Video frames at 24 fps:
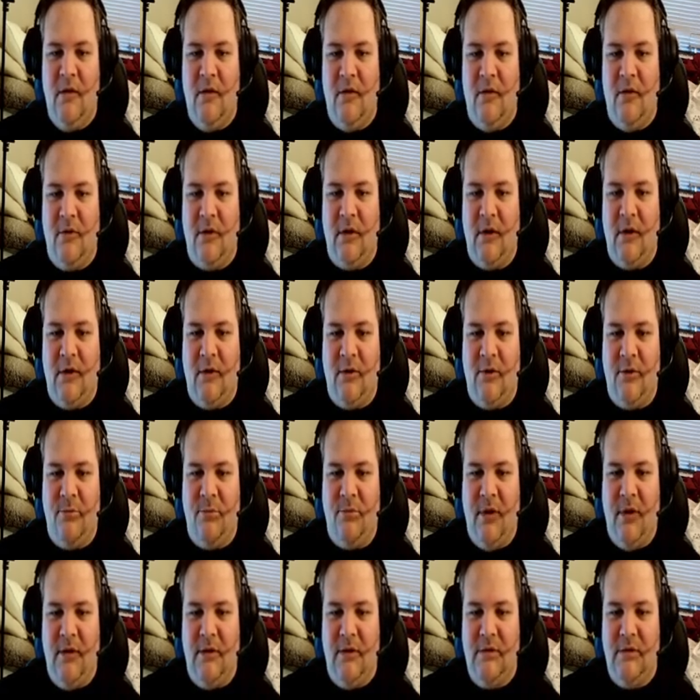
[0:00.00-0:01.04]
They'll get a little
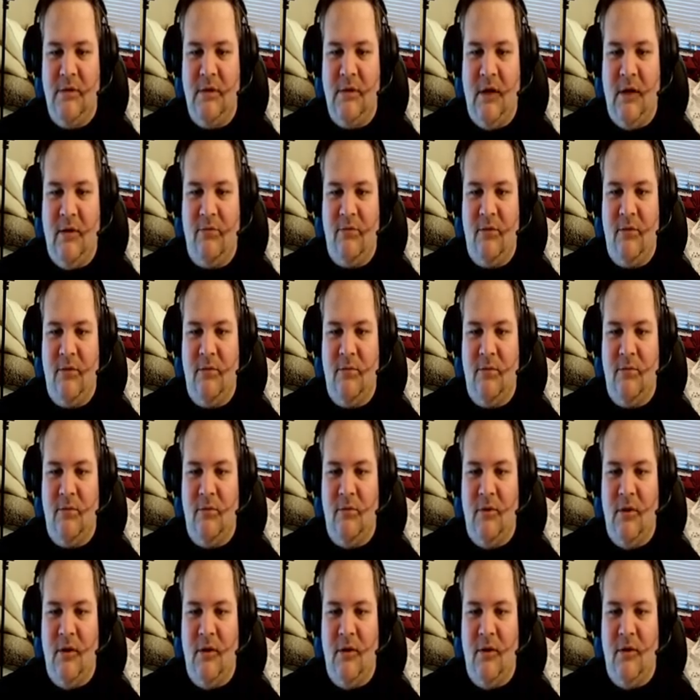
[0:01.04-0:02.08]
bit tougher through
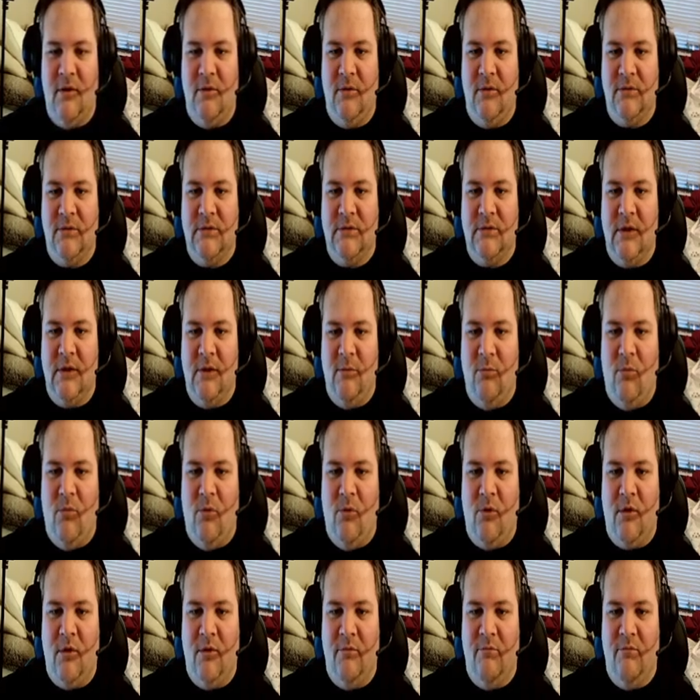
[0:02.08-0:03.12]
here. You'll see
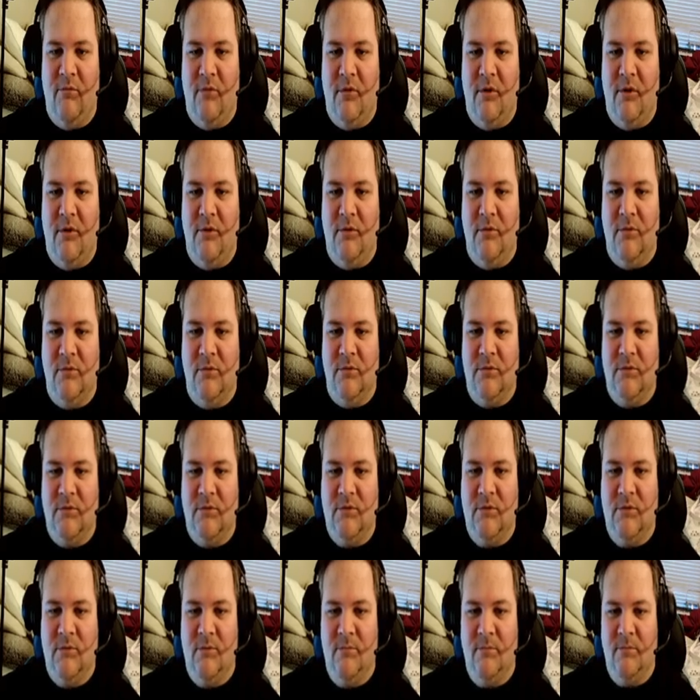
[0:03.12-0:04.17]
more of those.